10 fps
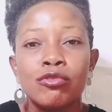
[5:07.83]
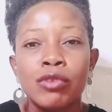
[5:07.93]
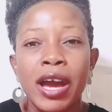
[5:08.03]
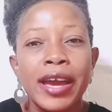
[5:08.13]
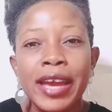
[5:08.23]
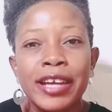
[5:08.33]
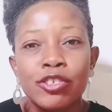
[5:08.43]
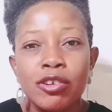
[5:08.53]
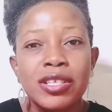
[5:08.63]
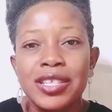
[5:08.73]
hire
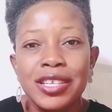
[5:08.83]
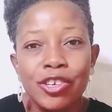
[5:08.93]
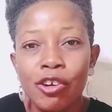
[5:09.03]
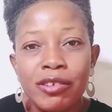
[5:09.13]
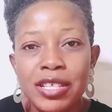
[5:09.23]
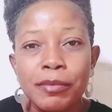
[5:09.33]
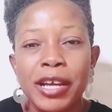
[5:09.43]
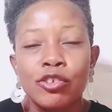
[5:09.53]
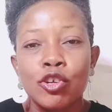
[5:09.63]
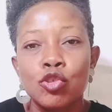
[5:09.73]
just security
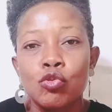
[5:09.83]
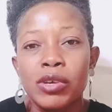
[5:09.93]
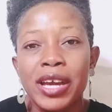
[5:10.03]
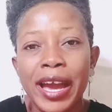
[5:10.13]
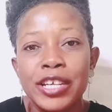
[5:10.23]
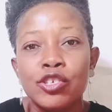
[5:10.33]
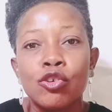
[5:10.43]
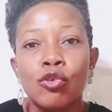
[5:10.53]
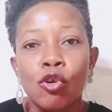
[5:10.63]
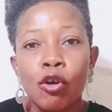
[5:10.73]
man just to guide
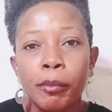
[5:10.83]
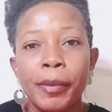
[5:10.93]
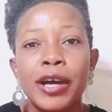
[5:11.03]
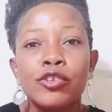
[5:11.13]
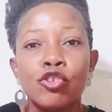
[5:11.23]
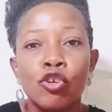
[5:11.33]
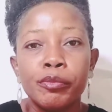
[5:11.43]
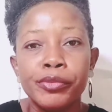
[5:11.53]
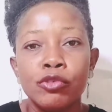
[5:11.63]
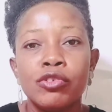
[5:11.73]
your compound, your
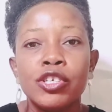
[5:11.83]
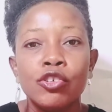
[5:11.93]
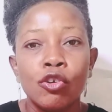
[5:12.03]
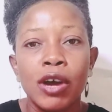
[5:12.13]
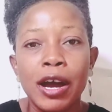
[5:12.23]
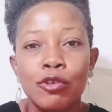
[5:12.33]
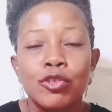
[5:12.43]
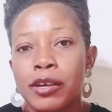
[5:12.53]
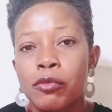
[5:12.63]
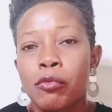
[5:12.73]
building, your
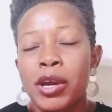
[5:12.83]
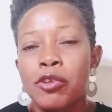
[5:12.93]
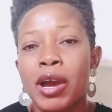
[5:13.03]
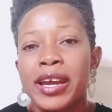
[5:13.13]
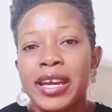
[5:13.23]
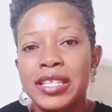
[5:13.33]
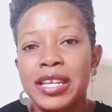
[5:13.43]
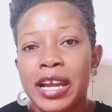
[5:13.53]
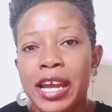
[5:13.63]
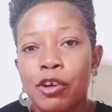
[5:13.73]
house when you are
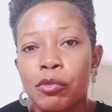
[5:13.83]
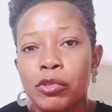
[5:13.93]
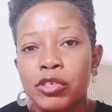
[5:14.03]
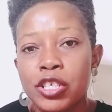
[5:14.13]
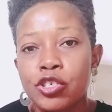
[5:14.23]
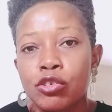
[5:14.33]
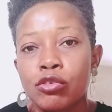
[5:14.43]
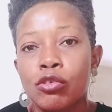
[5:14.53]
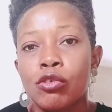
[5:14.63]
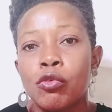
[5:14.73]
getting an
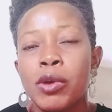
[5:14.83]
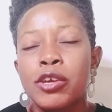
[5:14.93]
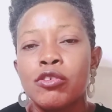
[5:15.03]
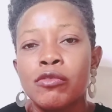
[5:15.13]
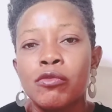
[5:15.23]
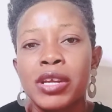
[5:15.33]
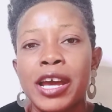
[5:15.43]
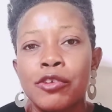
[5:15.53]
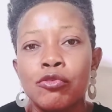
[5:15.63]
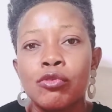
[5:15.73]
accommodation, or when you,
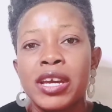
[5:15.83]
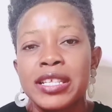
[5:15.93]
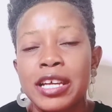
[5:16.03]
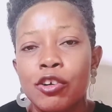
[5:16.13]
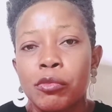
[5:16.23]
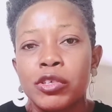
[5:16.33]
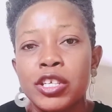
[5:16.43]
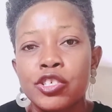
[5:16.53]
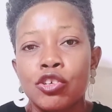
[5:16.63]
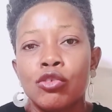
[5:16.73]
whether you get
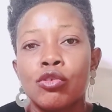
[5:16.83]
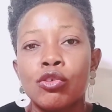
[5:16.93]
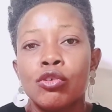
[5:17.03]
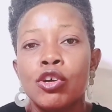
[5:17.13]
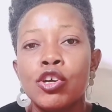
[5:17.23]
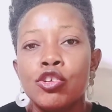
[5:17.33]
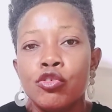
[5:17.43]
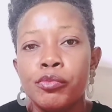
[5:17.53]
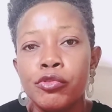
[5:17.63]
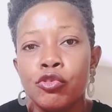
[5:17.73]
accommodation or
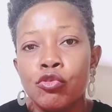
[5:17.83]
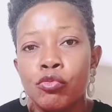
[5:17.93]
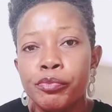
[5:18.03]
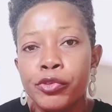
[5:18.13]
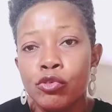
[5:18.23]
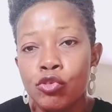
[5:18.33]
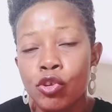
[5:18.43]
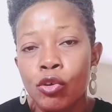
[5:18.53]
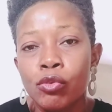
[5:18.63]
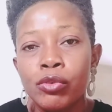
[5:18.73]
you build
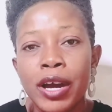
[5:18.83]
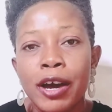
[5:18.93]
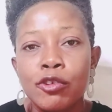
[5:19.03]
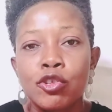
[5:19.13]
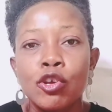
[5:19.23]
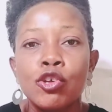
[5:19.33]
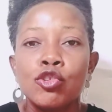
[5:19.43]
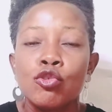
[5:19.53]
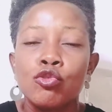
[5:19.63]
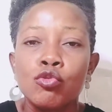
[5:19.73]
your own house.
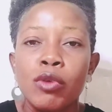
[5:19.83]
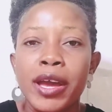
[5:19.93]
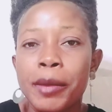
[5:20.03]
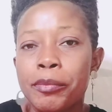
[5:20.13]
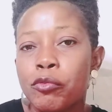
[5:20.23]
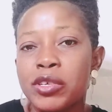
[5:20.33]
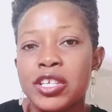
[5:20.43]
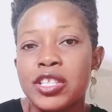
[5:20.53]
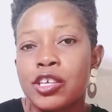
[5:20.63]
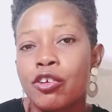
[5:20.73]
So to help with
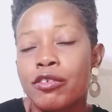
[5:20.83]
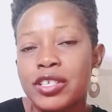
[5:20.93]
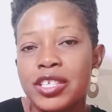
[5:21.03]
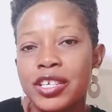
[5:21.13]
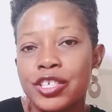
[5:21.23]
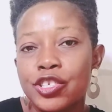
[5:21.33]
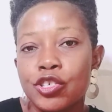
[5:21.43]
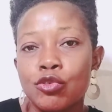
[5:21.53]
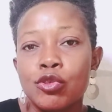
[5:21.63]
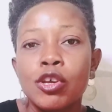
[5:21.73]
the security
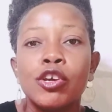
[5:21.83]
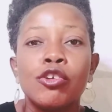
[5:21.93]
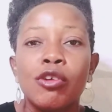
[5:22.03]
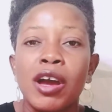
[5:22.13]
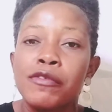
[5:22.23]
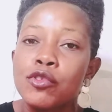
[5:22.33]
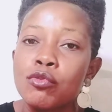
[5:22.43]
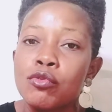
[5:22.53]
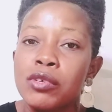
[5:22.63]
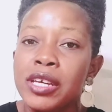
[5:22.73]
issues, you have
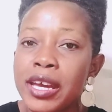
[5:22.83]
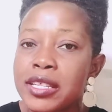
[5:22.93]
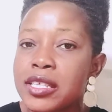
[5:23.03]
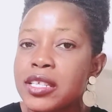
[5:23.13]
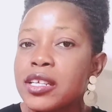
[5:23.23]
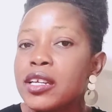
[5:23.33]
to get